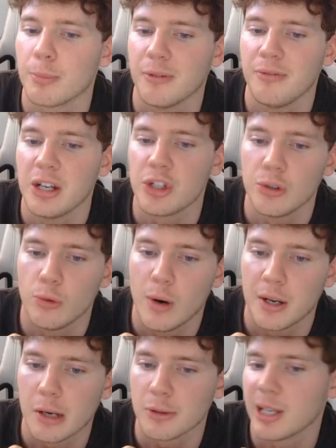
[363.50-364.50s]
a professional
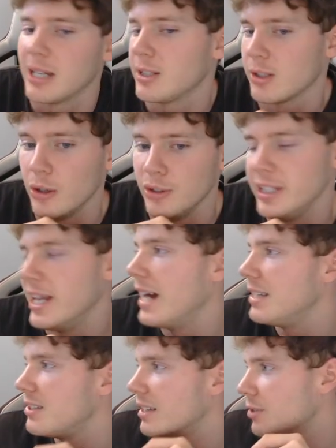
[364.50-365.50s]
one, I'll say Sony
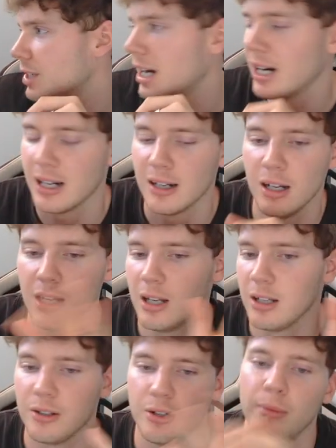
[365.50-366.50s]
A7R,
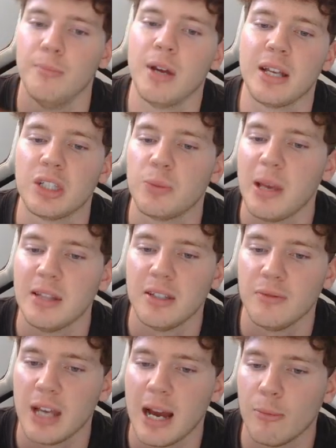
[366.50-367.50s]

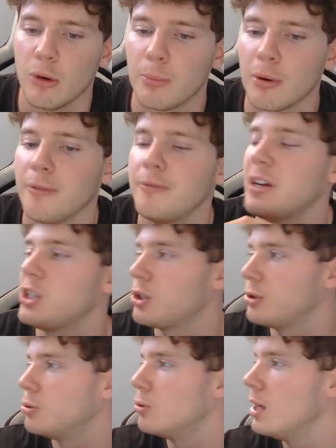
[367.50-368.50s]
expensive camera,
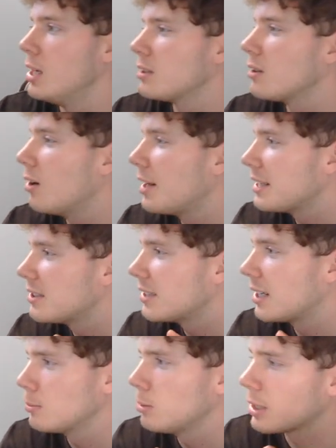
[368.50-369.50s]
professional lighting
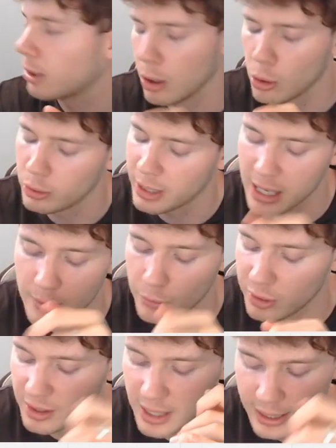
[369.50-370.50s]
setup, like a whole team
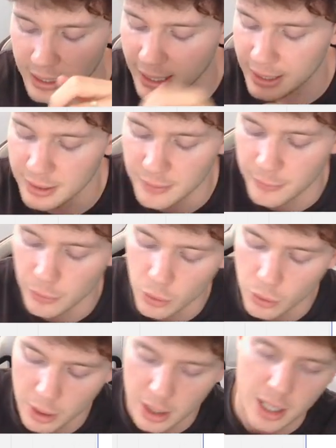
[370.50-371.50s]
was dedicated
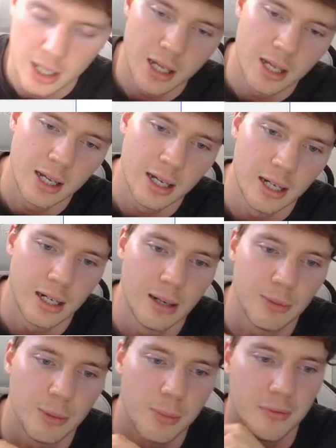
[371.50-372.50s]
for
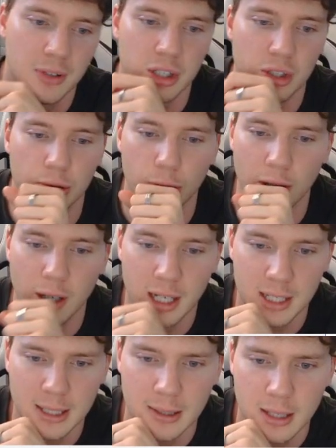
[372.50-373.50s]
the professional
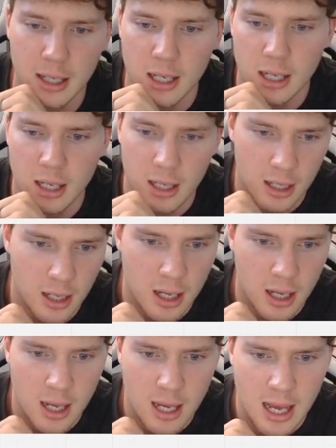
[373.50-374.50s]
lighting.
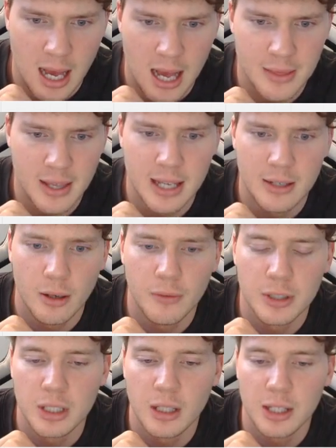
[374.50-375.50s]
And then
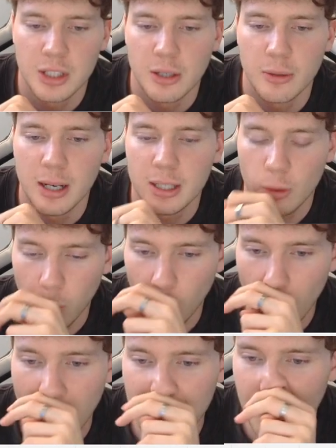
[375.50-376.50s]
obviously I generate
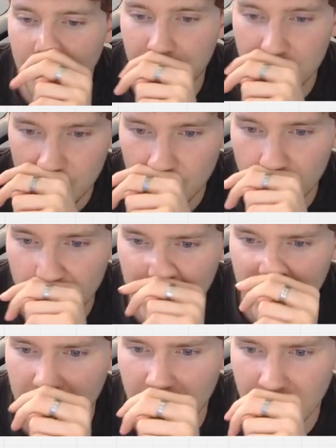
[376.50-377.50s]
quite a few.
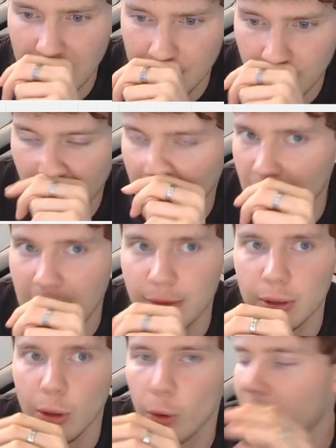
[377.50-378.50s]
I have a
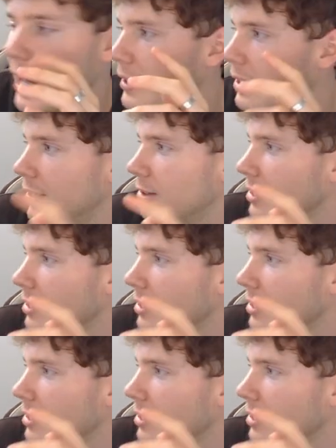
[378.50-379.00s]
look at it and